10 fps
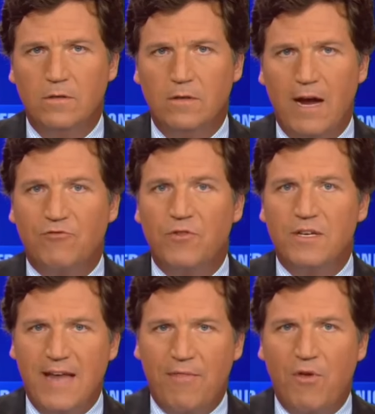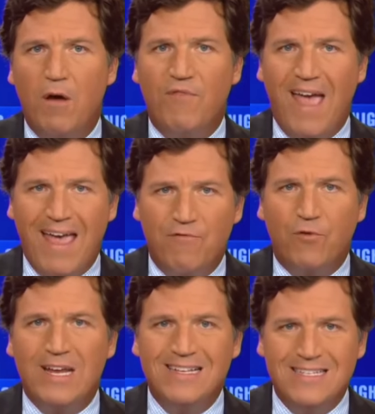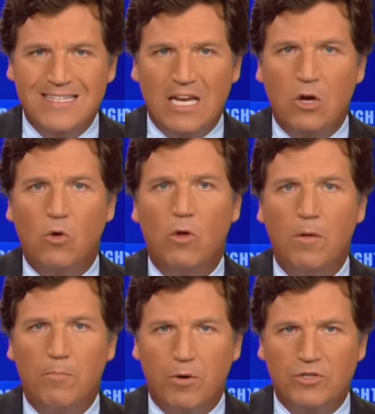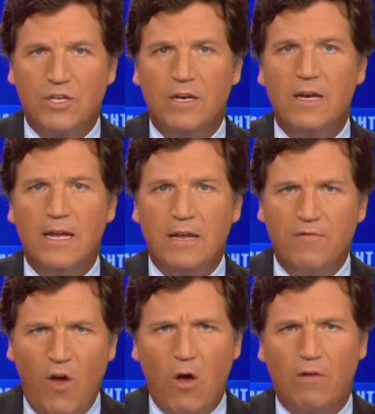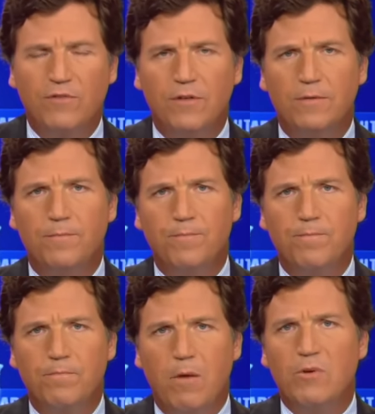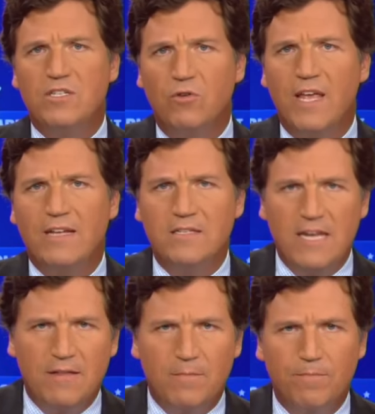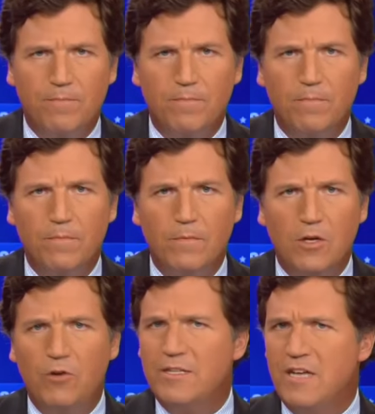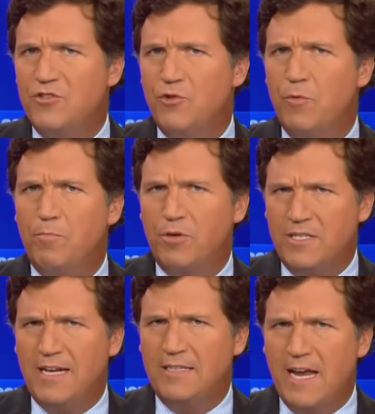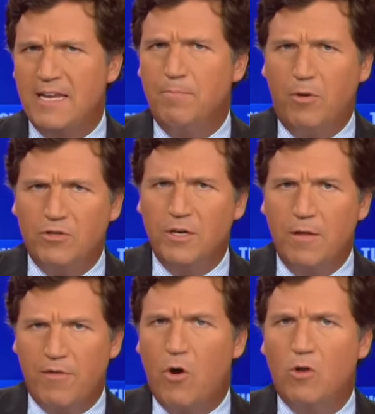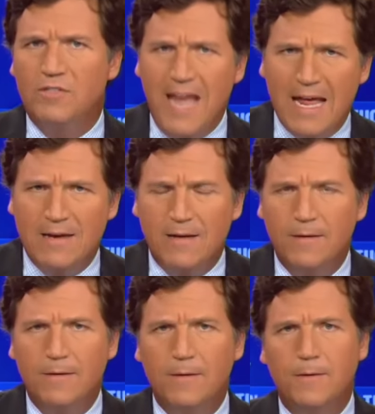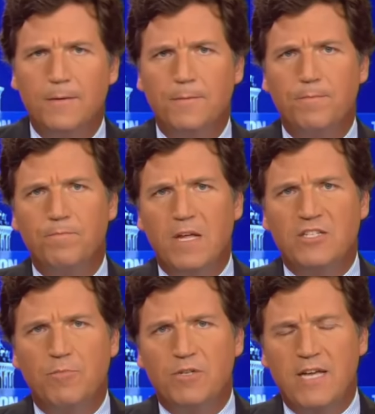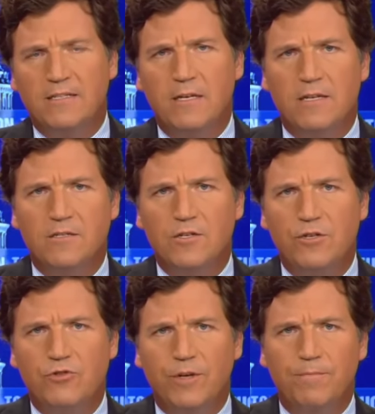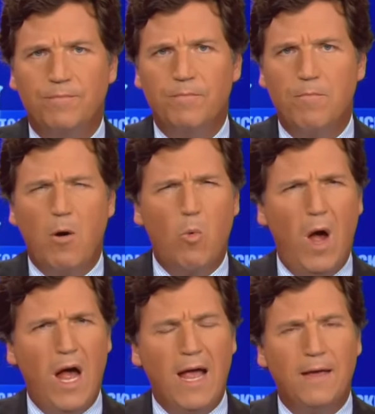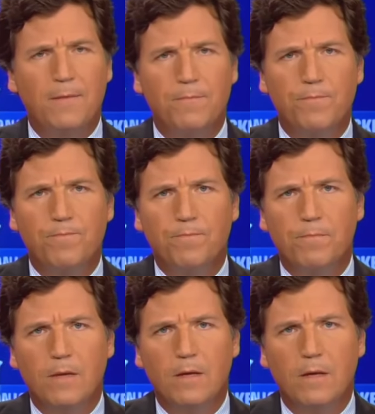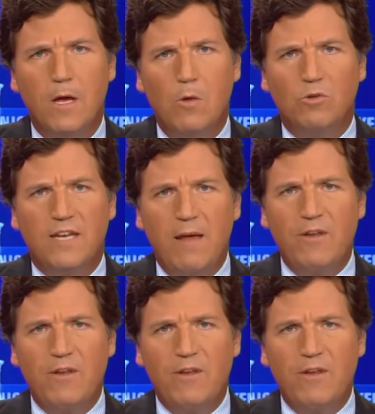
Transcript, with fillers: after the death of every single person involved. But we still can't see them. Clearly, it's not to protect any person, they're all dead. It's to protect an institution. But why? Well, today we